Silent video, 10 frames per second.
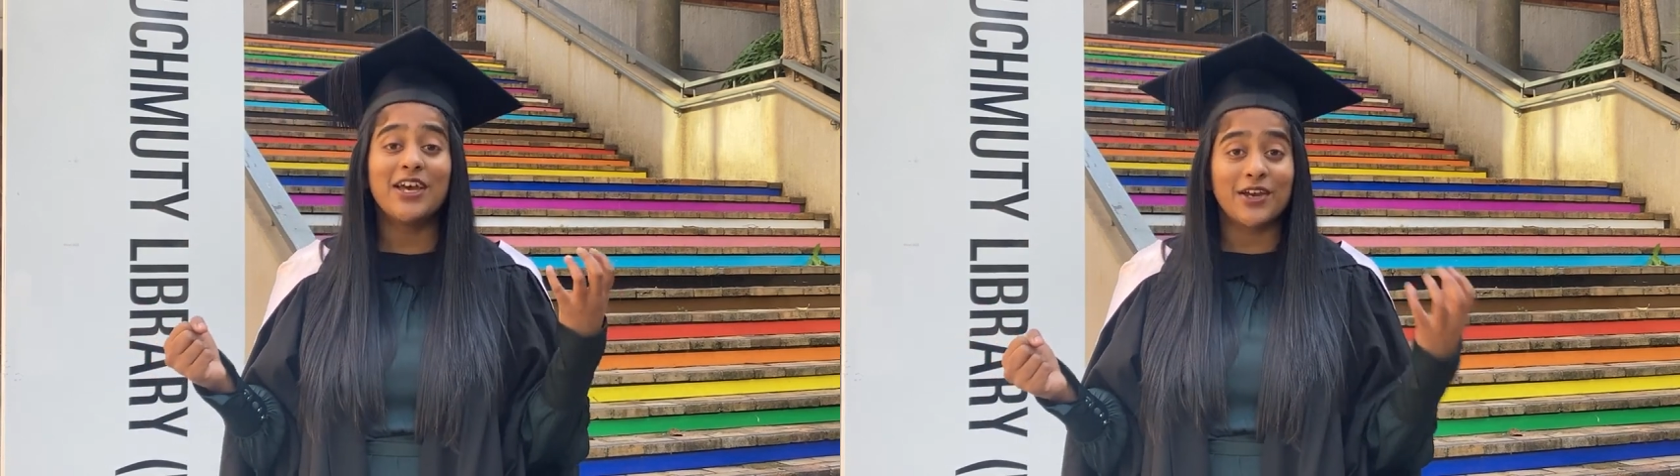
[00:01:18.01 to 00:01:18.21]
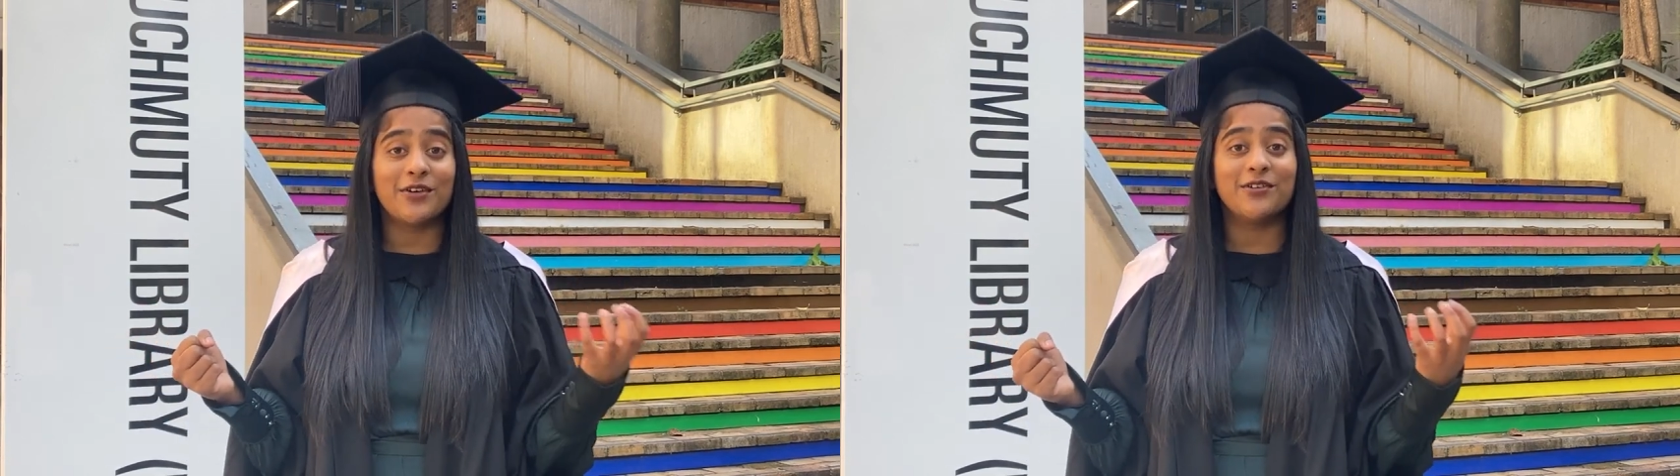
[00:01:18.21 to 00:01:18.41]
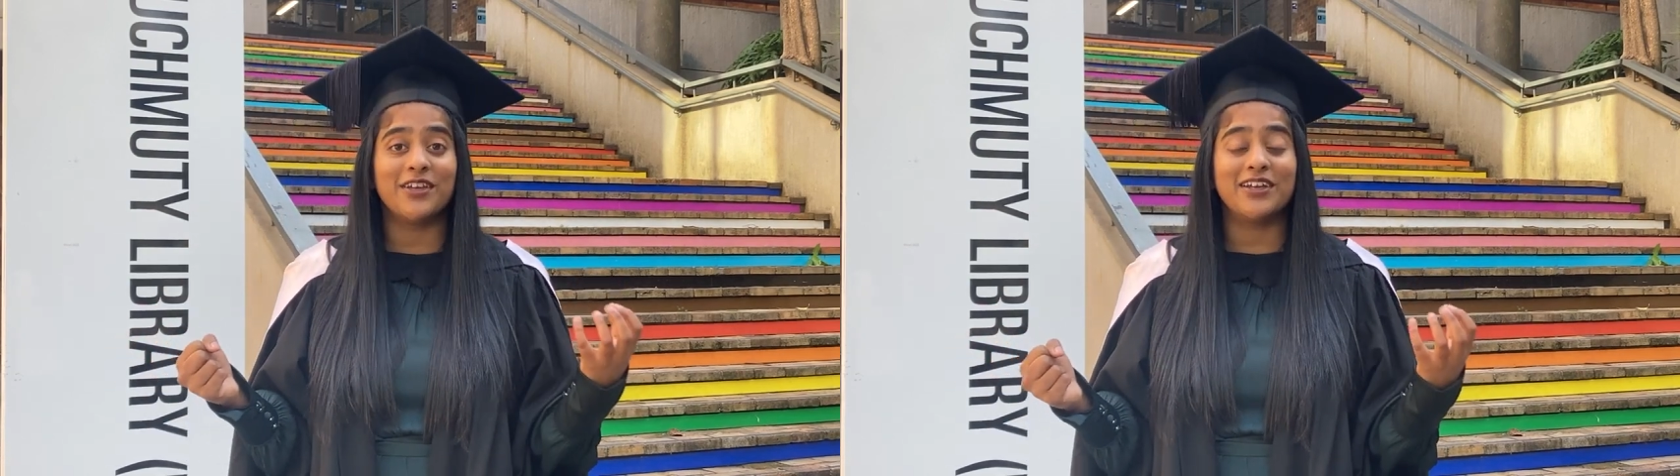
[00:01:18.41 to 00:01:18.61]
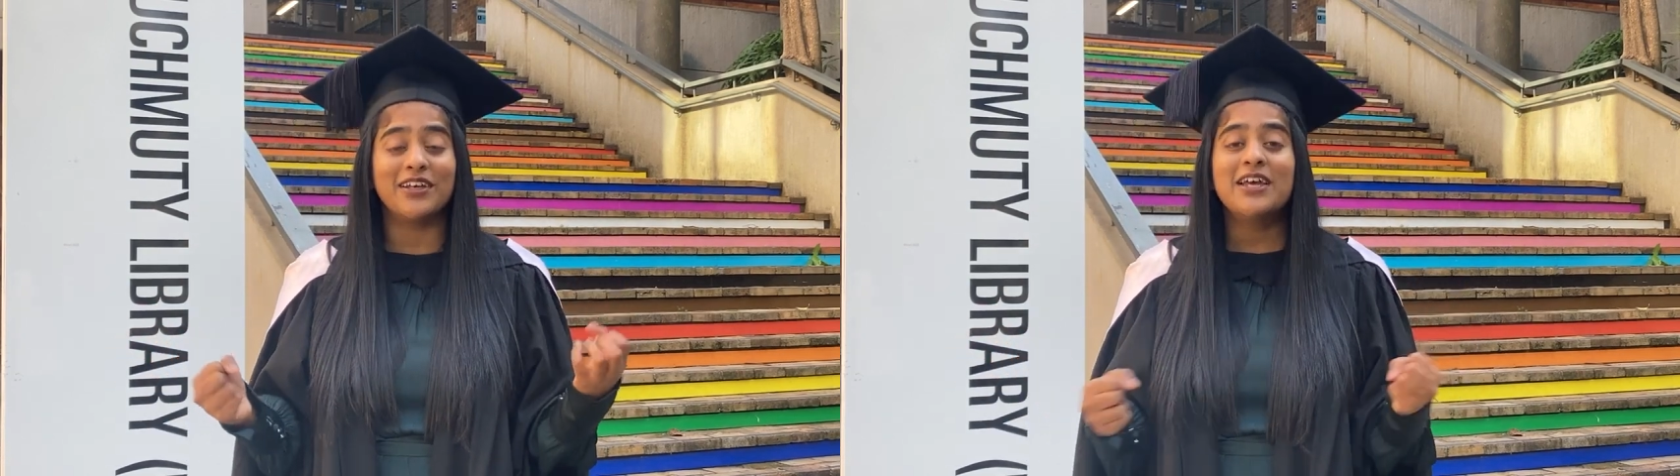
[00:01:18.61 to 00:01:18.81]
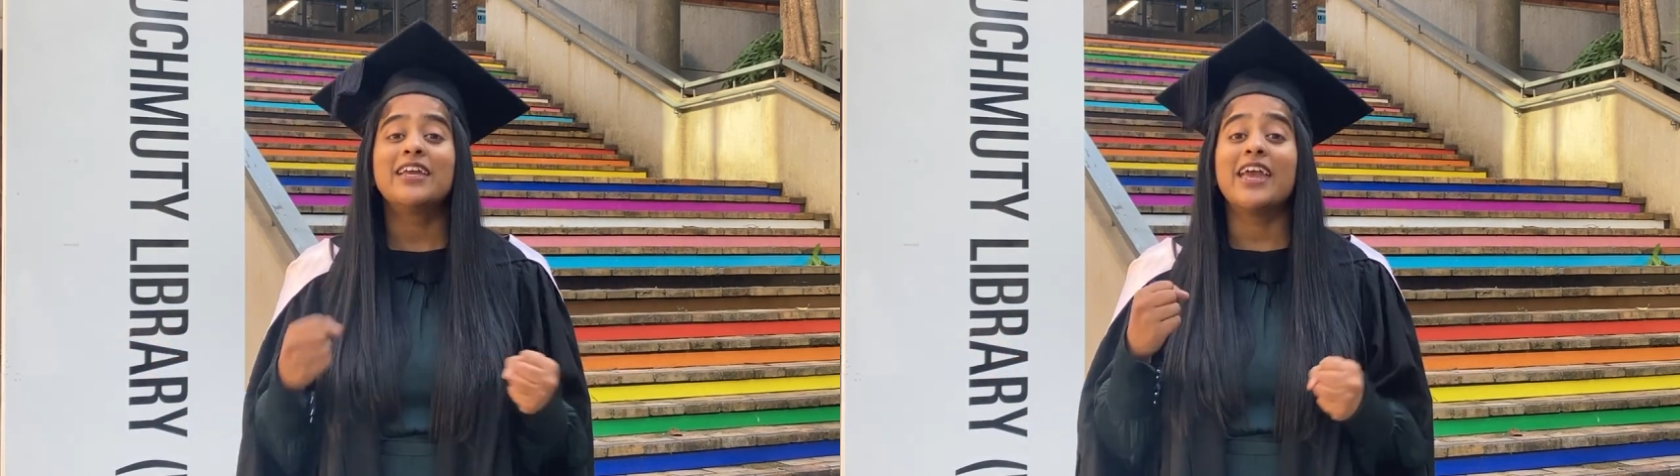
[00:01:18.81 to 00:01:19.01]
career
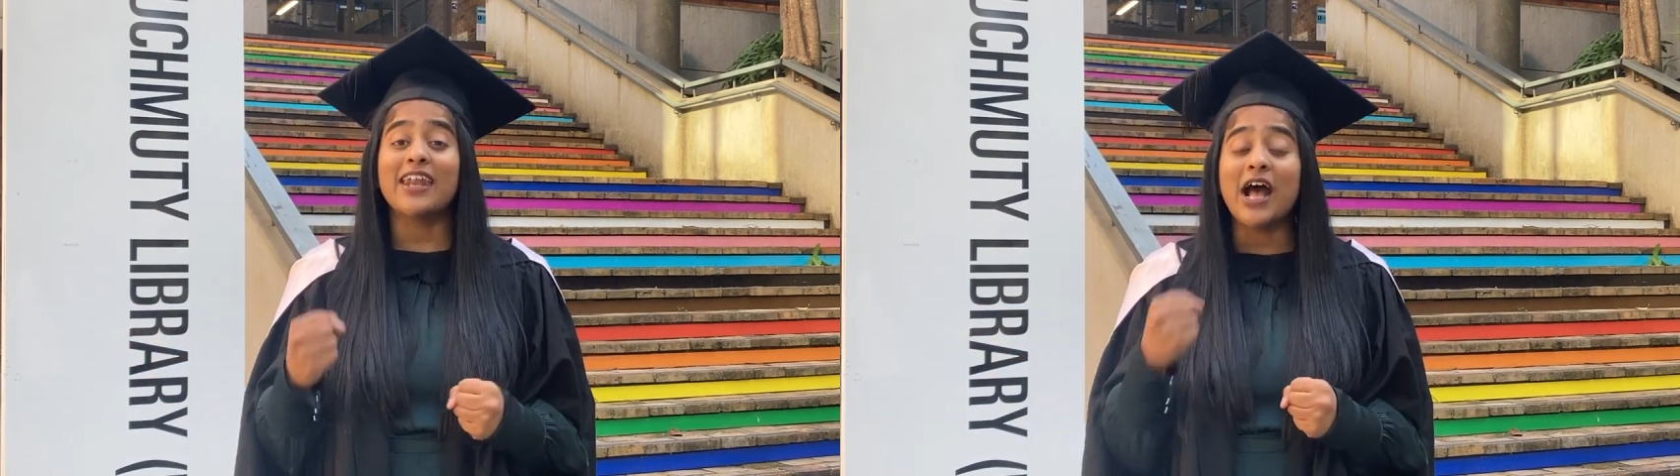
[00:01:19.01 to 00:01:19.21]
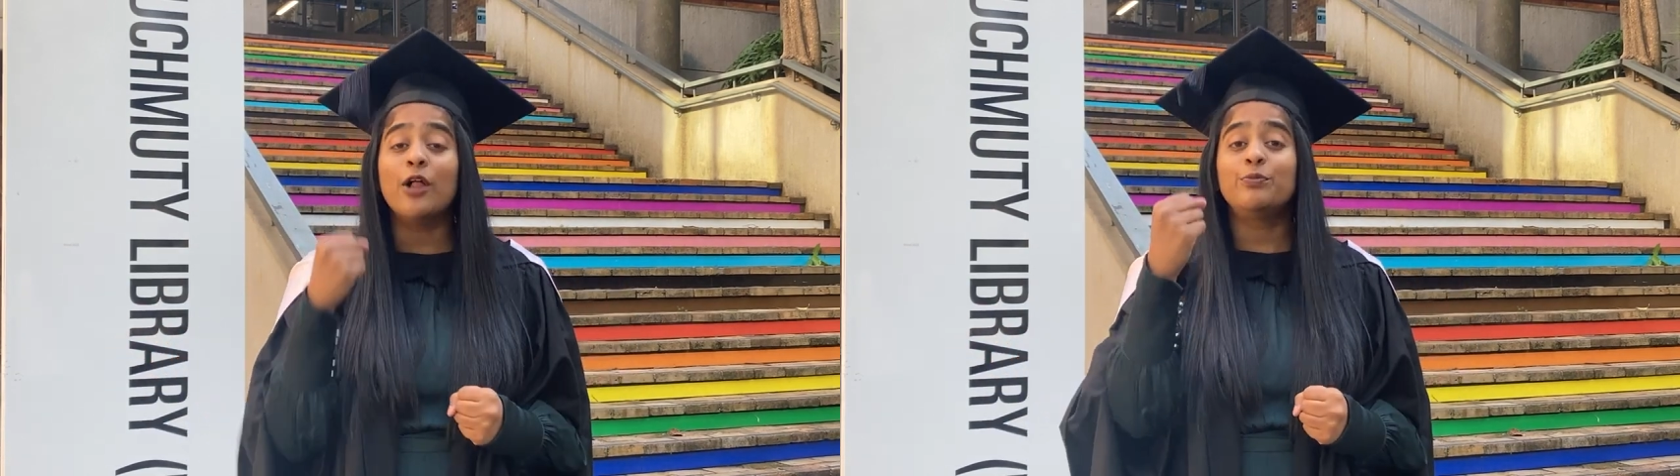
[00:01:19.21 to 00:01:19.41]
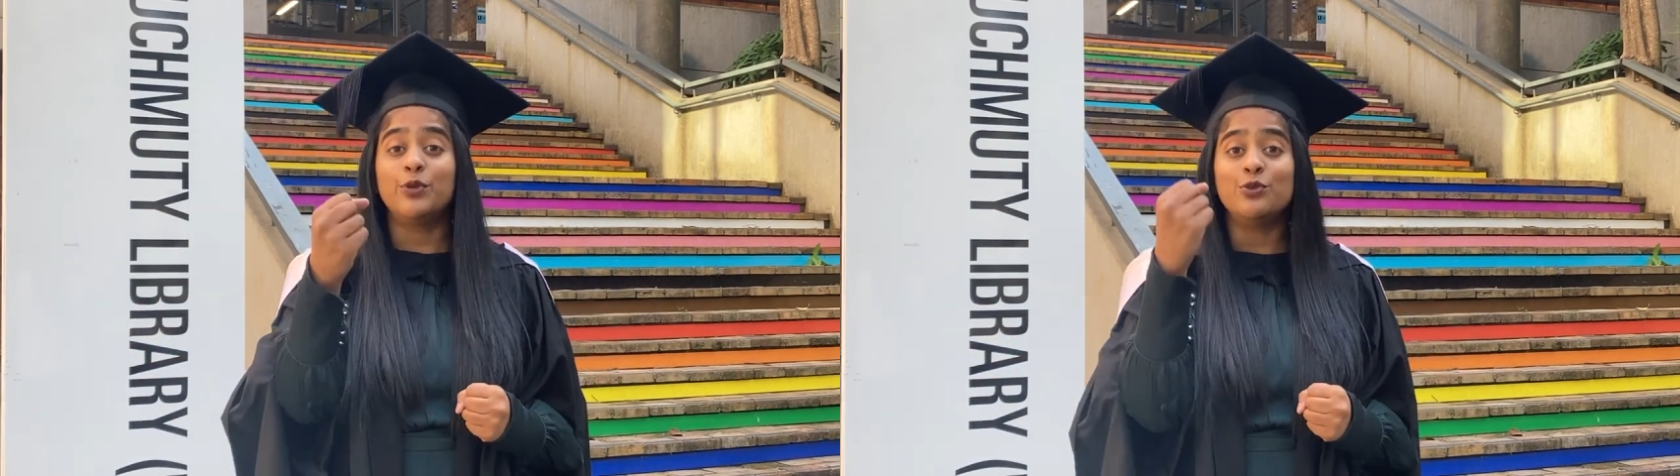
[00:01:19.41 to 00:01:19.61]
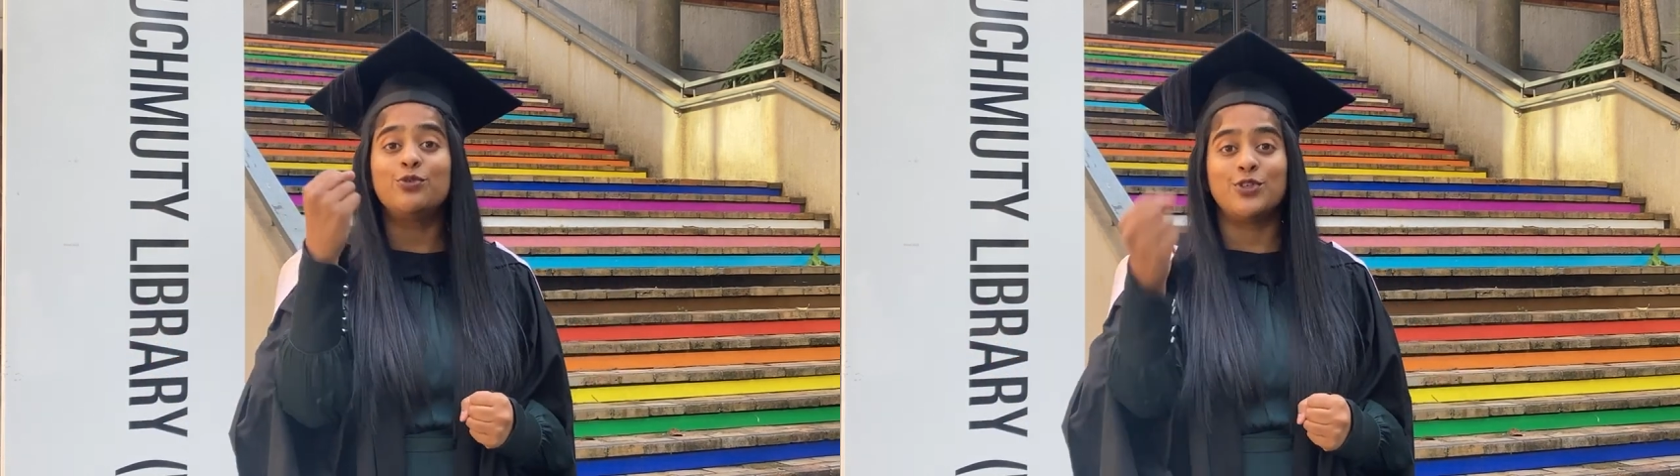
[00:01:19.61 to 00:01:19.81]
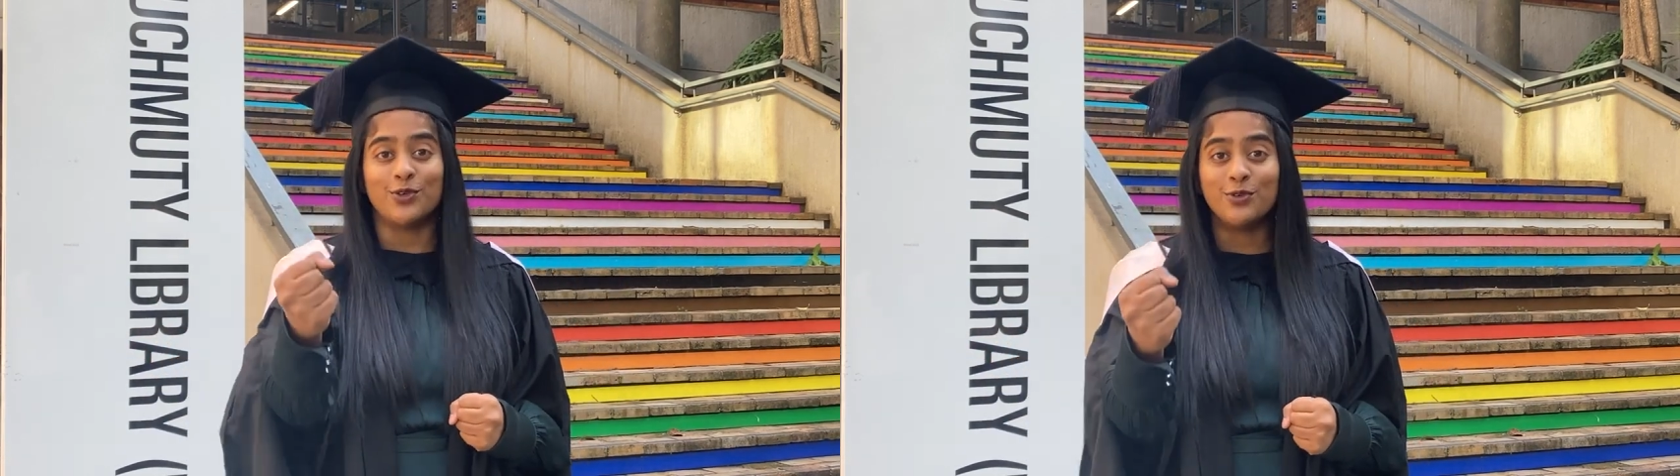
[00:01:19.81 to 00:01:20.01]
can help you
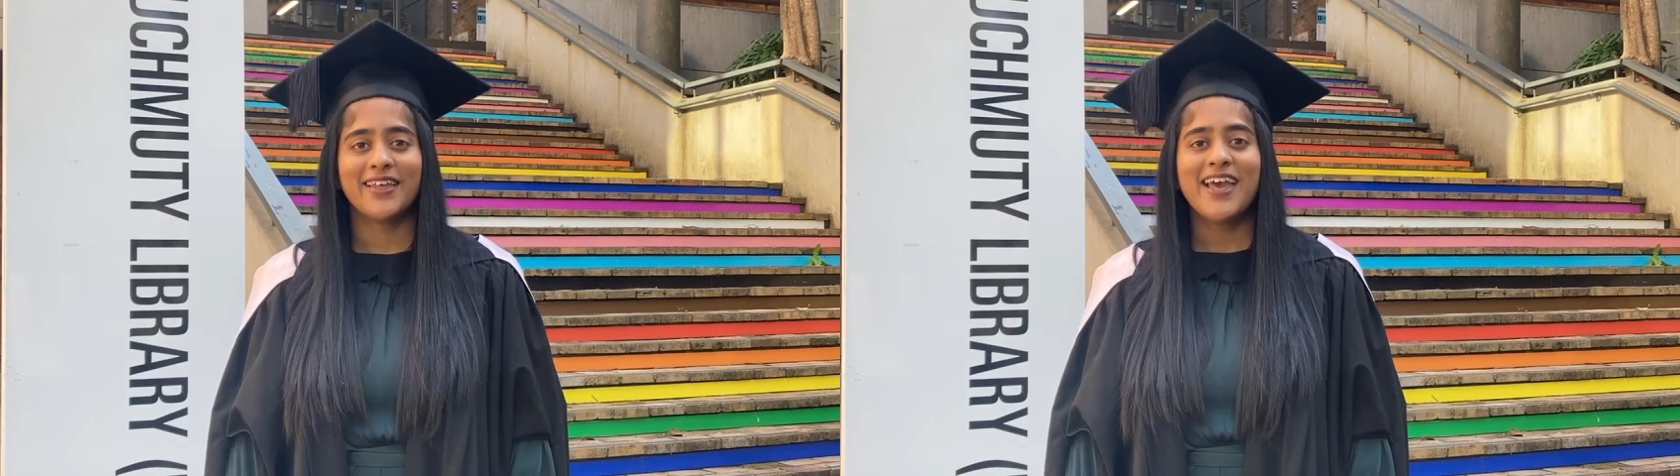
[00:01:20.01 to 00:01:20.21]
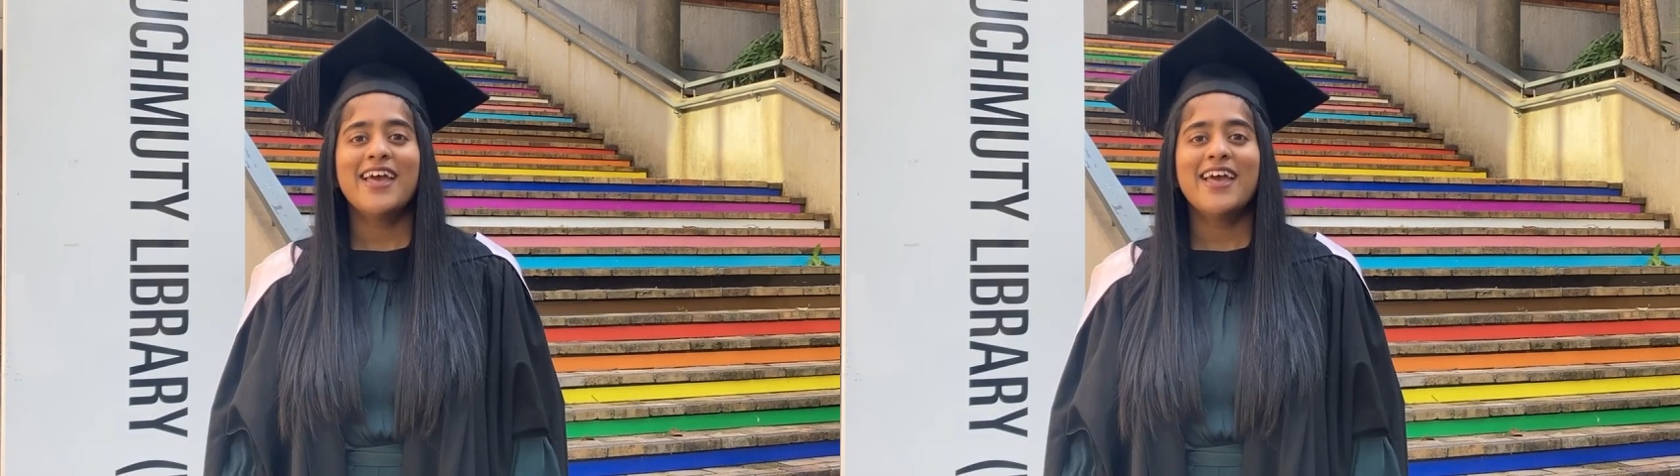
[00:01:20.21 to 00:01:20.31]
too.